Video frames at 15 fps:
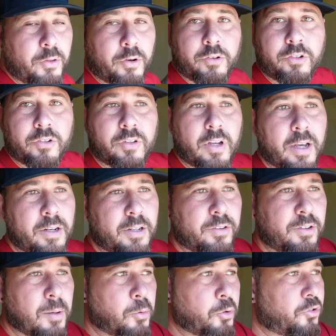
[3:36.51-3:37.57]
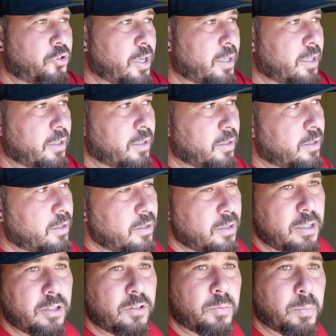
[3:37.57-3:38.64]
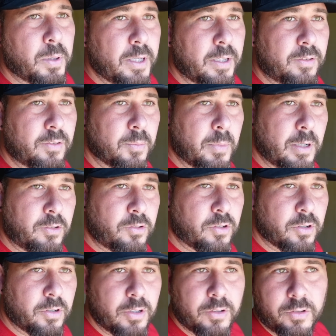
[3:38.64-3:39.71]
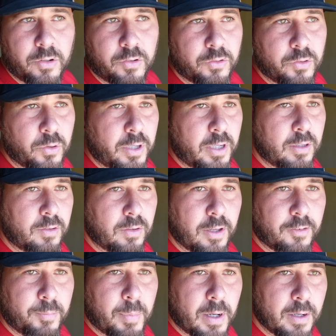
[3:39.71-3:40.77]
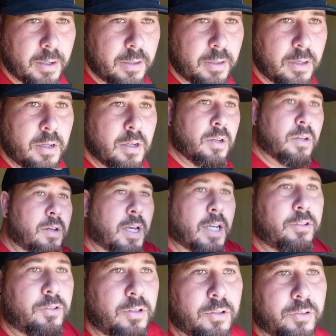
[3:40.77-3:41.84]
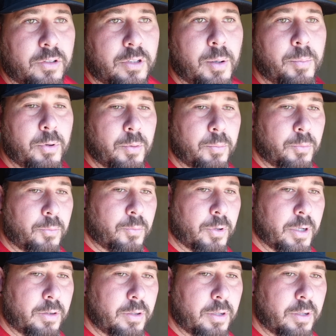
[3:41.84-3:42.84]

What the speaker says: they're just kind of double checking each place to make sure that there's no kids left behind. Actually, there's a couple of them right